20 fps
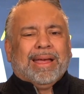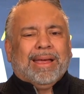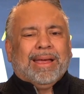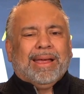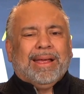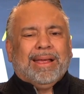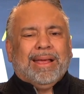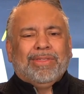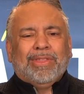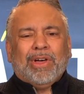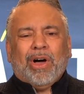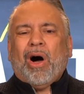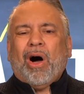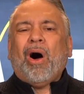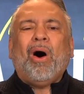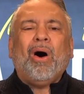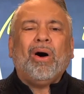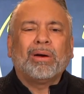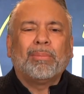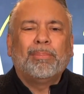the
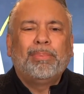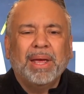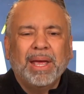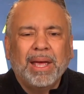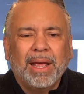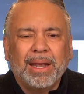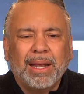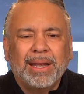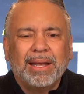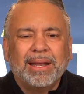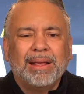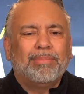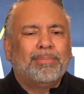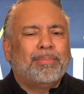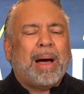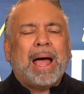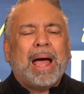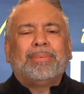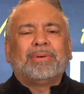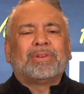hog pen, and the
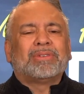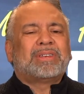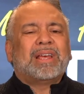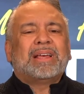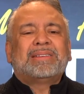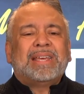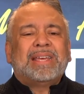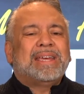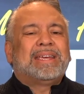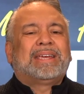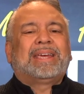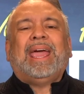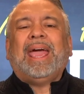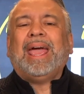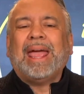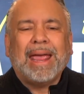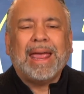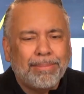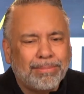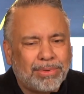Bible says he
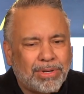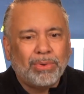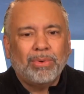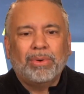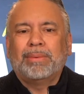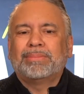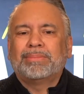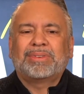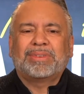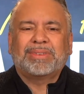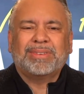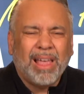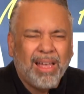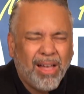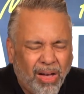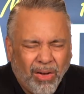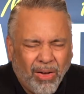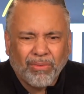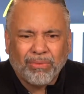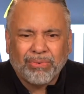came to
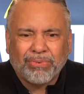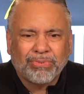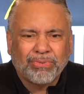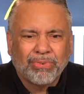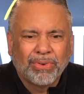himself.